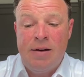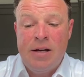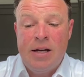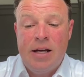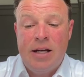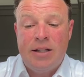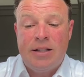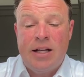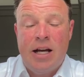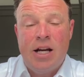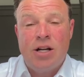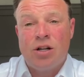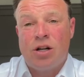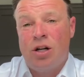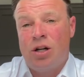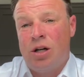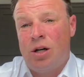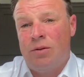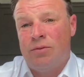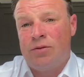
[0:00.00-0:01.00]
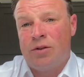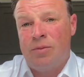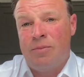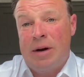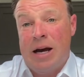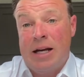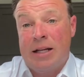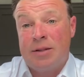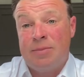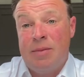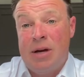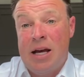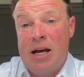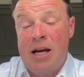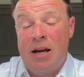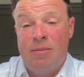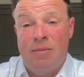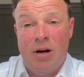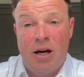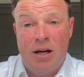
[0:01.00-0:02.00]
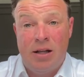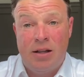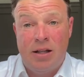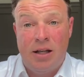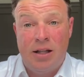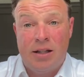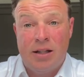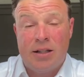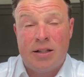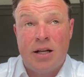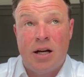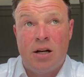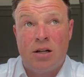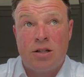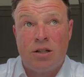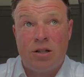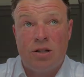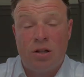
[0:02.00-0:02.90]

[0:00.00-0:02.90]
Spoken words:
his danger could come from Max Mayhem. I think this horse is